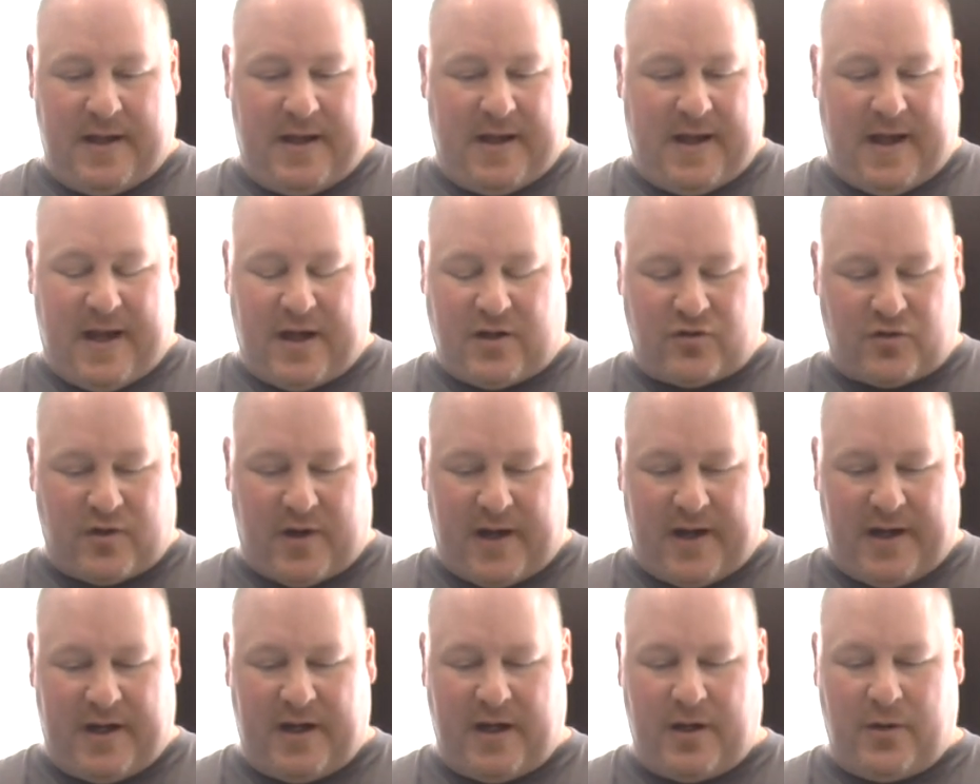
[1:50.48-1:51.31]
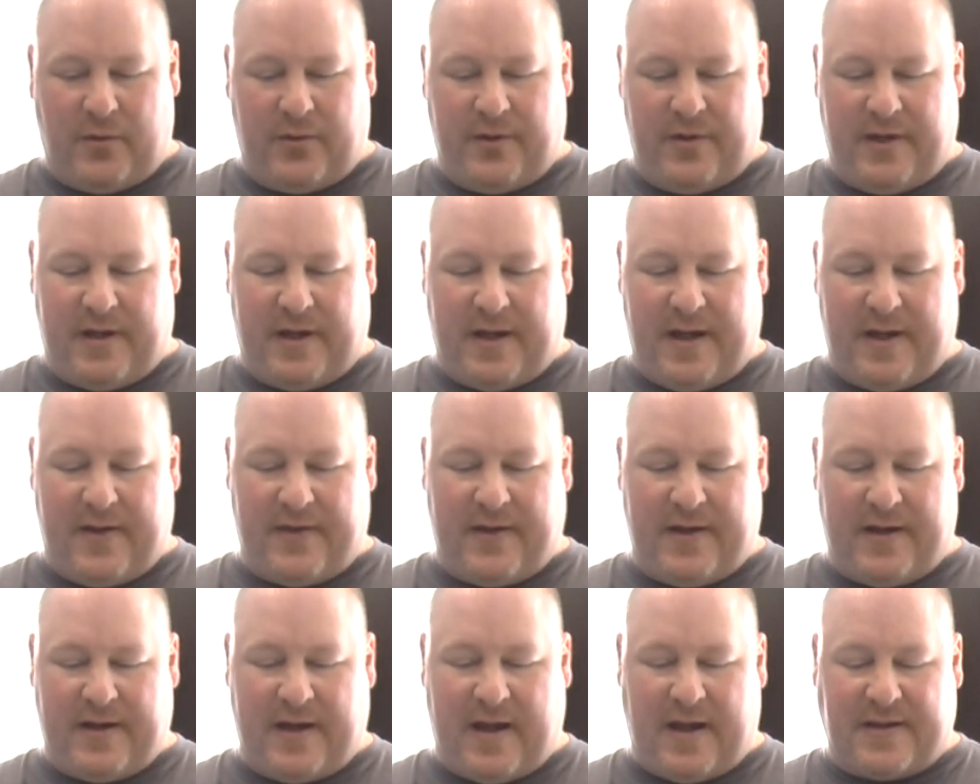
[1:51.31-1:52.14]
And try it out. And
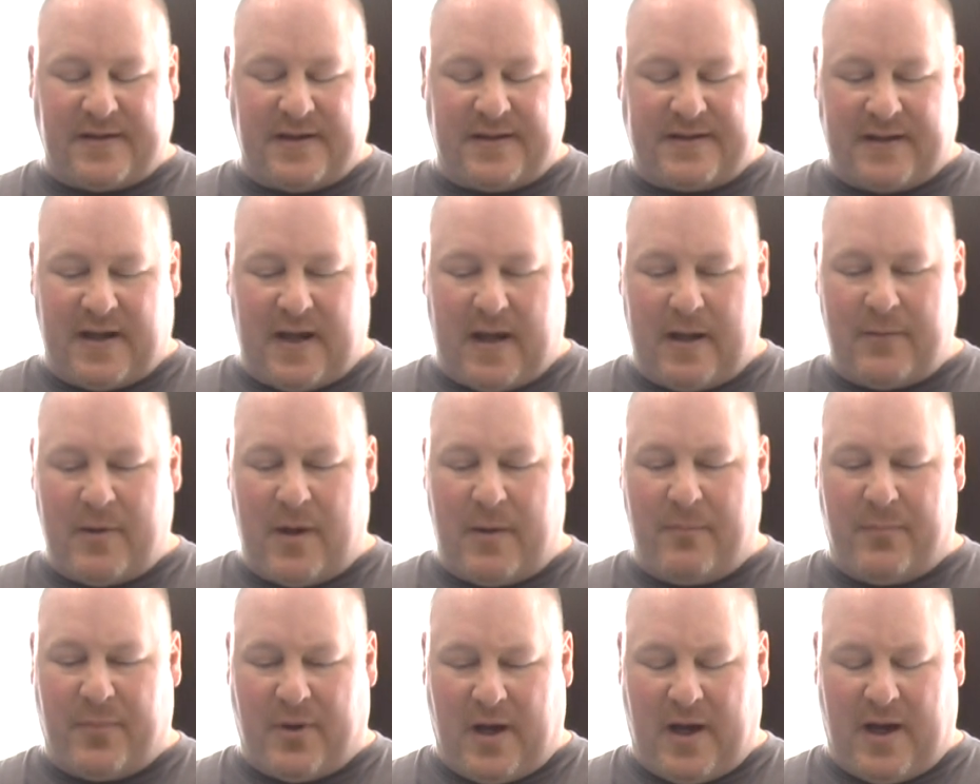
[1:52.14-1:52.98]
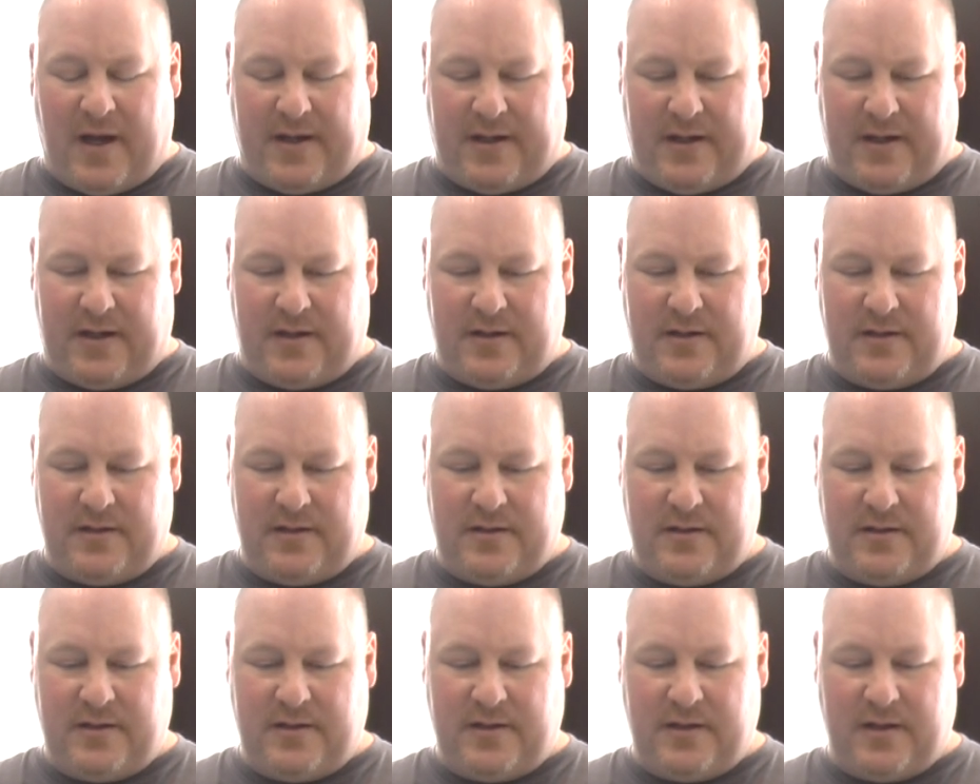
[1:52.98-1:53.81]
then at the time I bought
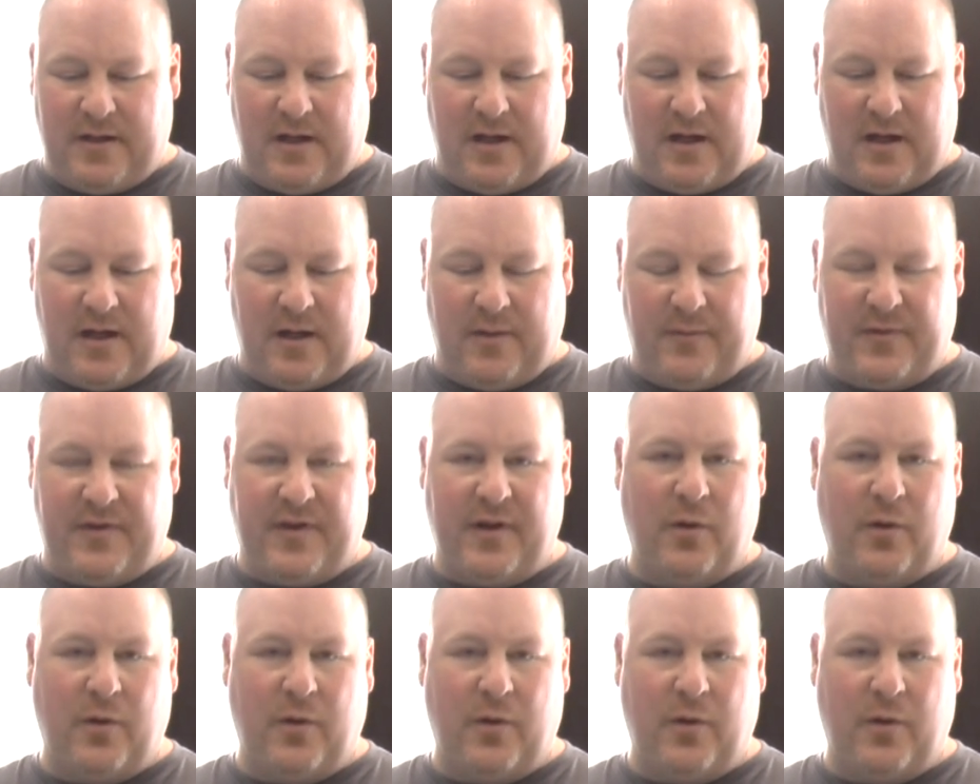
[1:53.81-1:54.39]
it,